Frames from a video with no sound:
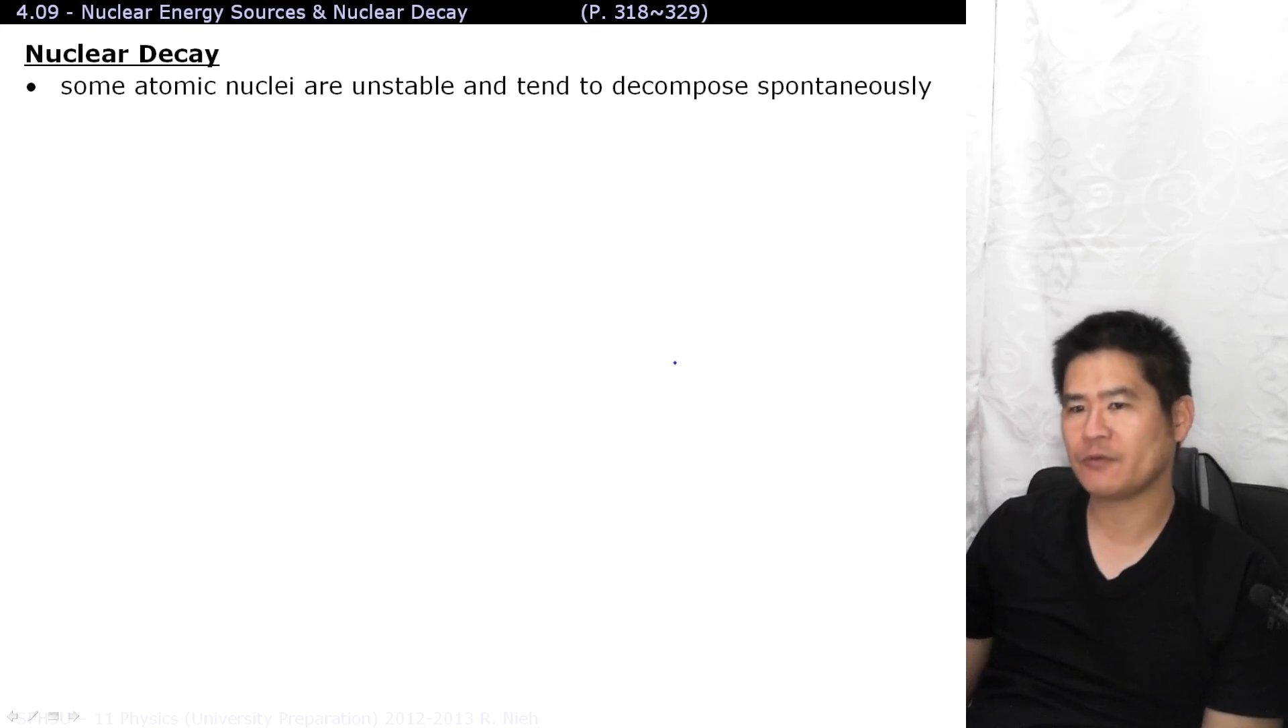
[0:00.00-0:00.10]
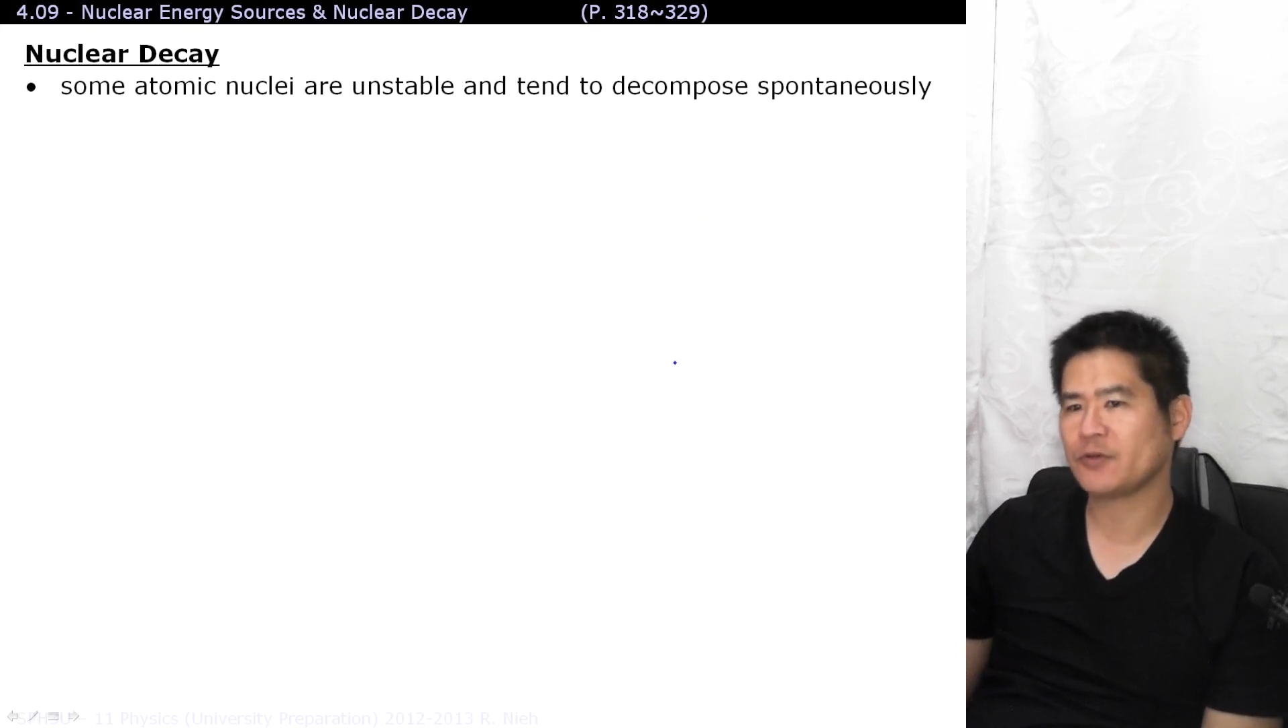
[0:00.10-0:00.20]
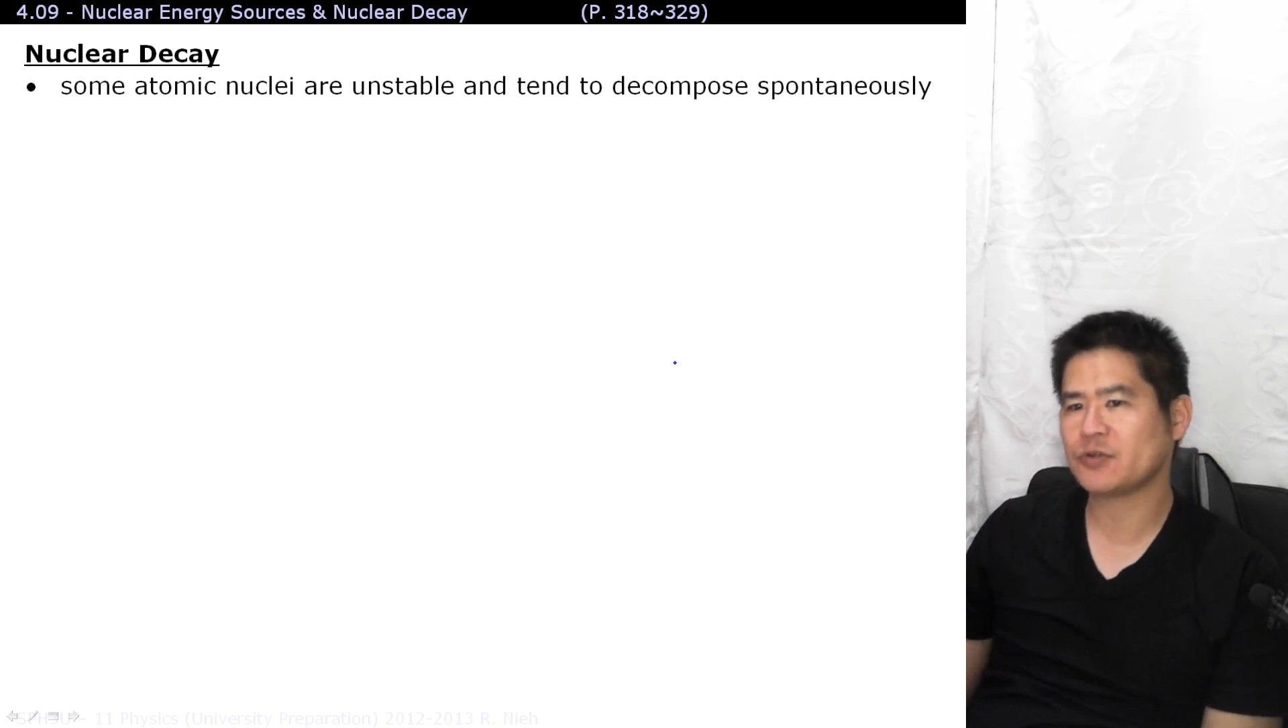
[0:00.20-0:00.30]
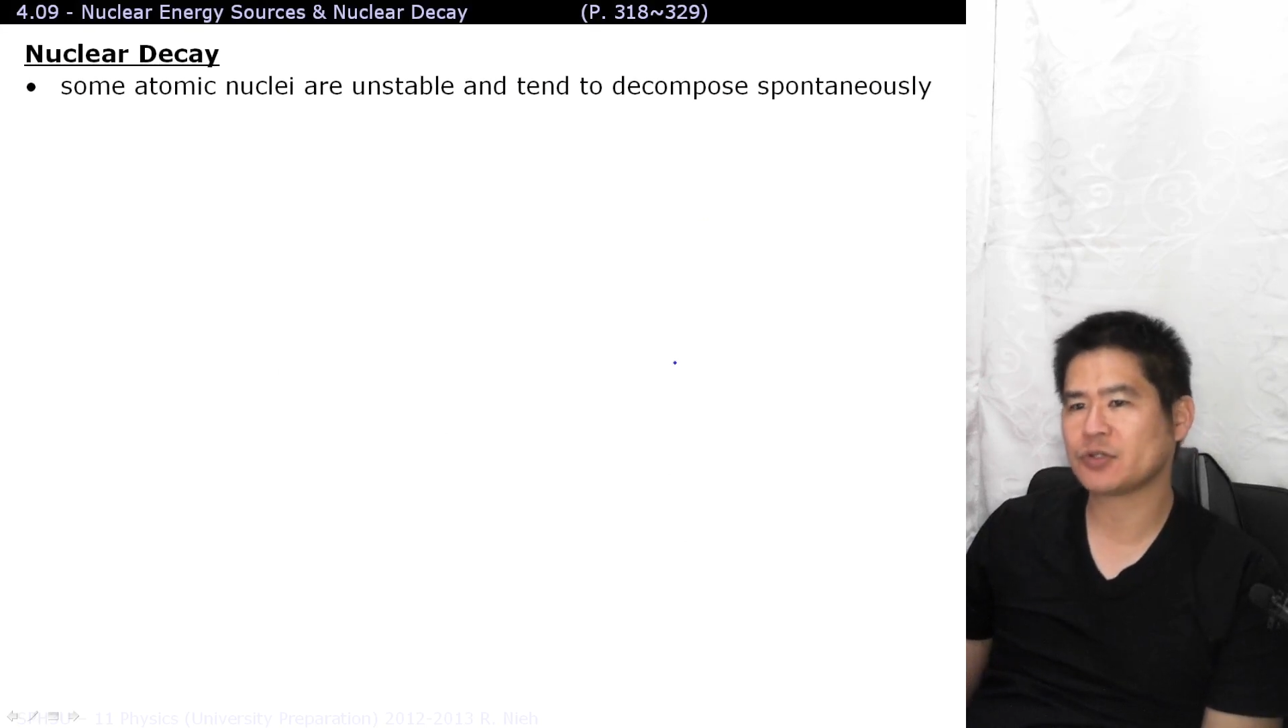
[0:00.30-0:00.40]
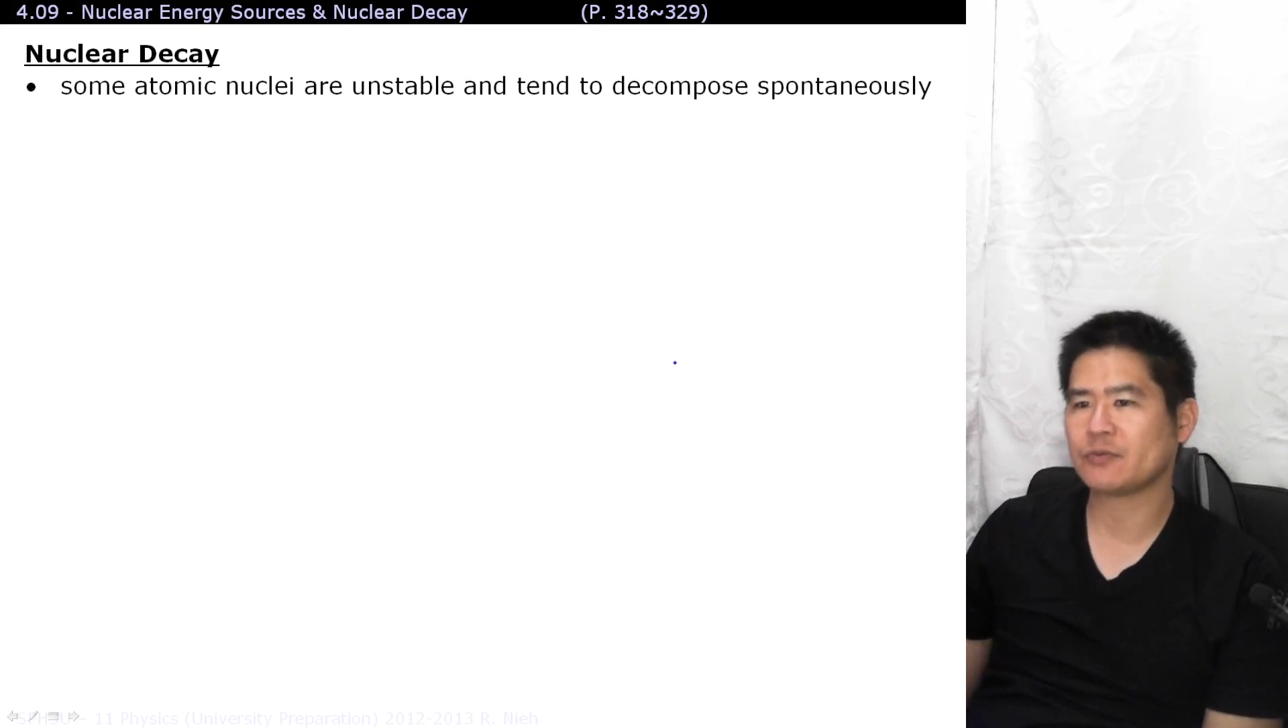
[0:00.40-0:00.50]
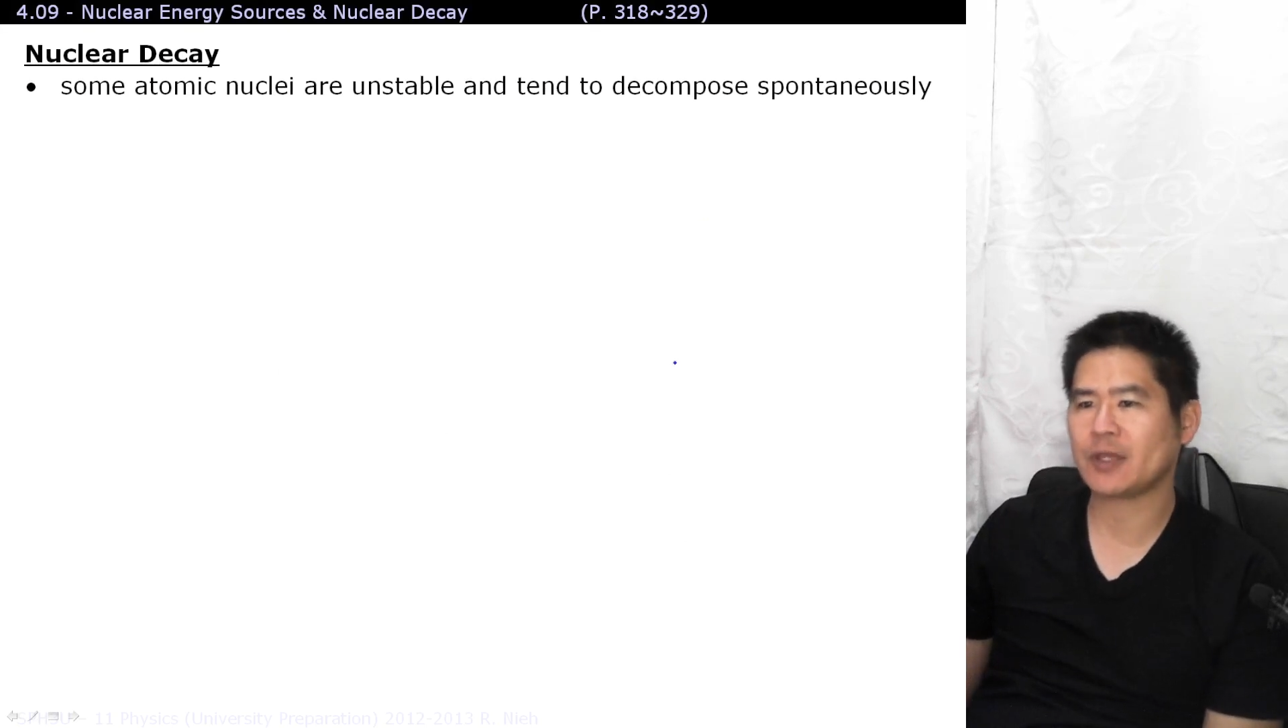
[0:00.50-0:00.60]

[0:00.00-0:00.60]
fusion